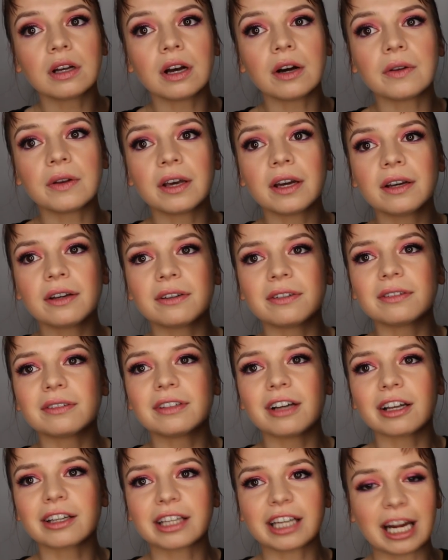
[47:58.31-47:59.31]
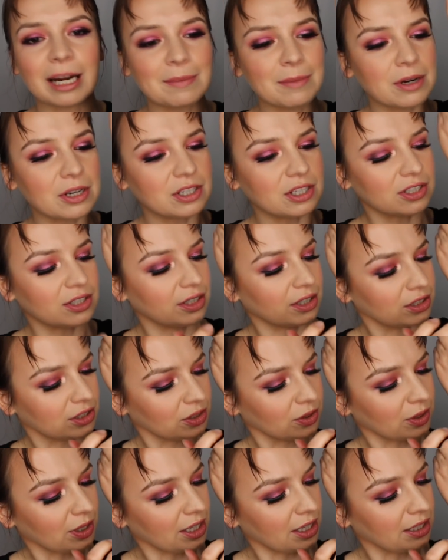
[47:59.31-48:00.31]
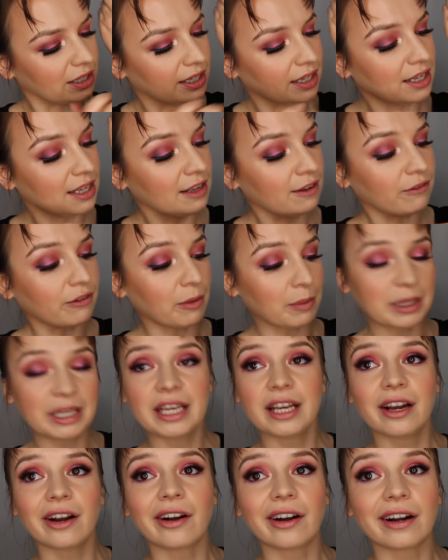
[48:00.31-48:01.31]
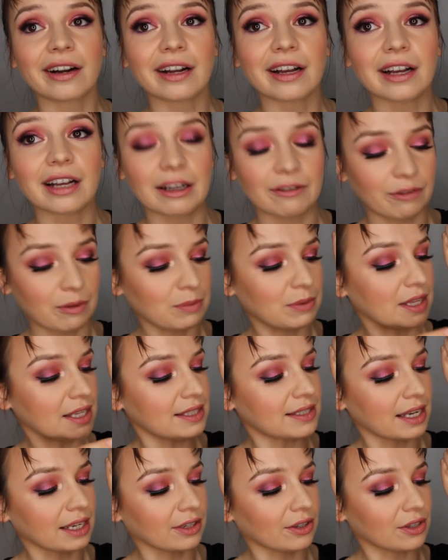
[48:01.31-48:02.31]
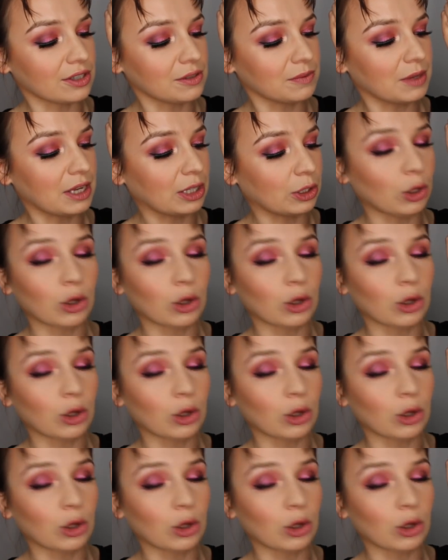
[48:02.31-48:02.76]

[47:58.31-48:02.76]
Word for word: Oh no, on camera it just looks green. From here, from this angle, it